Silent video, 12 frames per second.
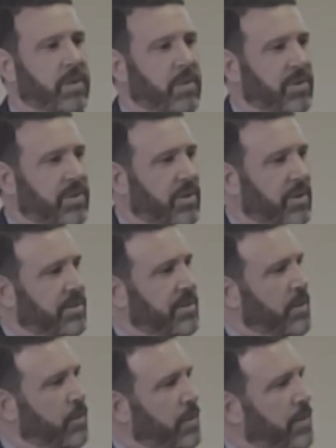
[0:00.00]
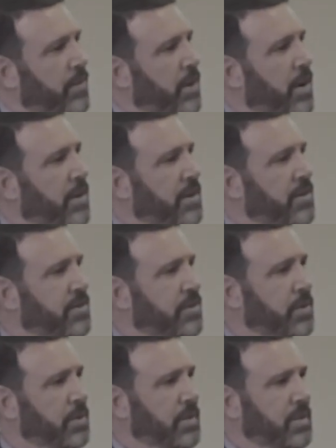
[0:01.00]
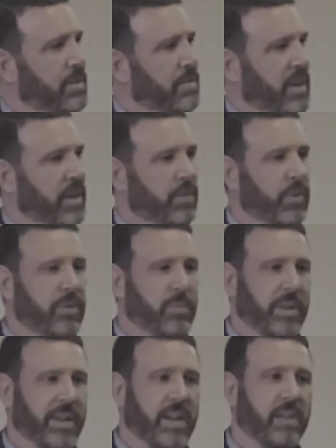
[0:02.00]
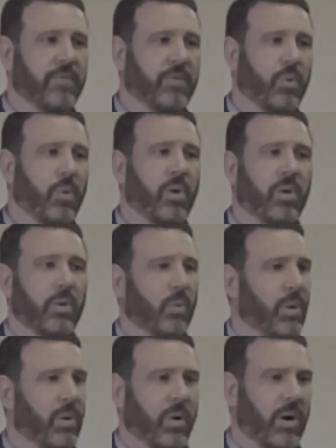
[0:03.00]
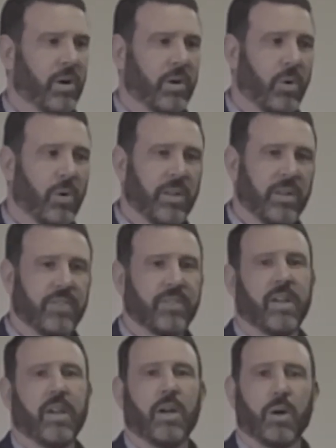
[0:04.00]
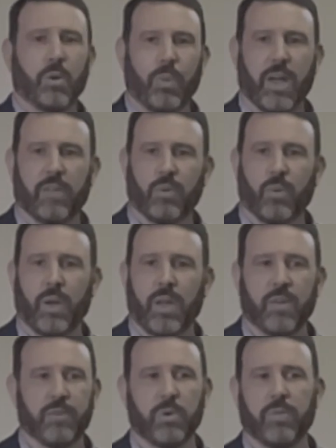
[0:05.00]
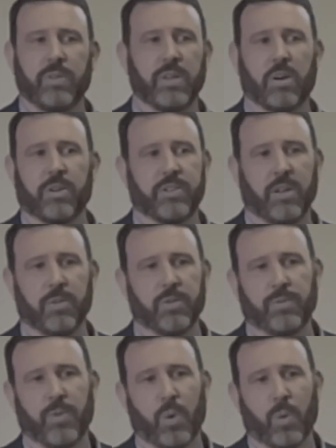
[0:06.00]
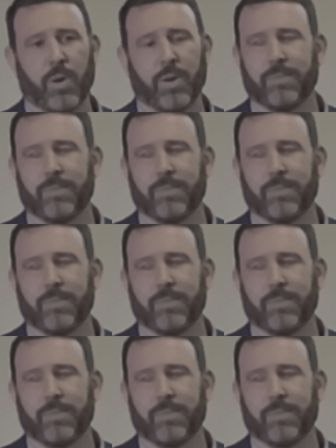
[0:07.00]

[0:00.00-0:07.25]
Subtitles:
results. If we've thought this through, if we've planned for what our goal is, we have a way of moving ourselves forward.